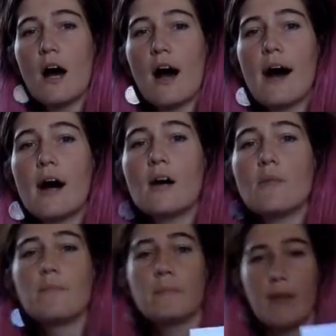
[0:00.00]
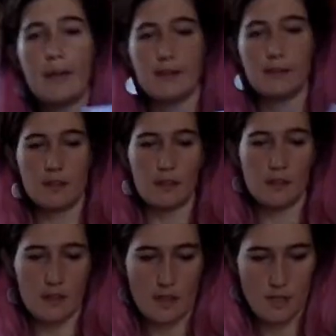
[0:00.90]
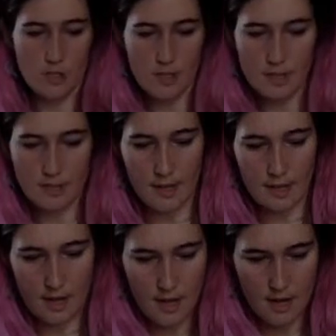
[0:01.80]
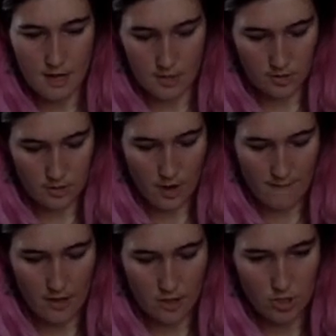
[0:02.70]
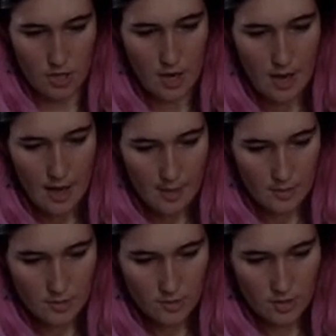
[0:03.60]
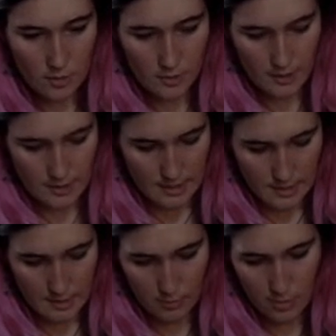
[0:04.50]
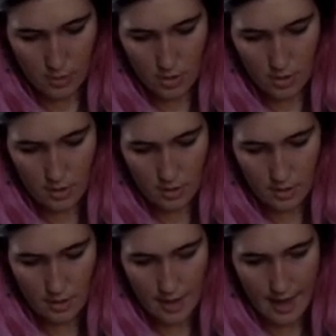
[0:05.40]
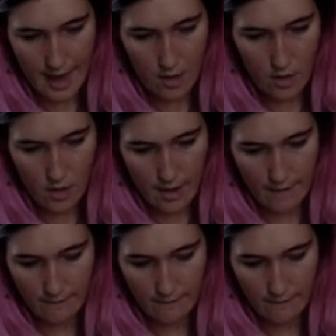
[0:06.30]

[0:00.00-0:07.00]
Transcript: And just like on the starfish, I'm going to start with the simple outline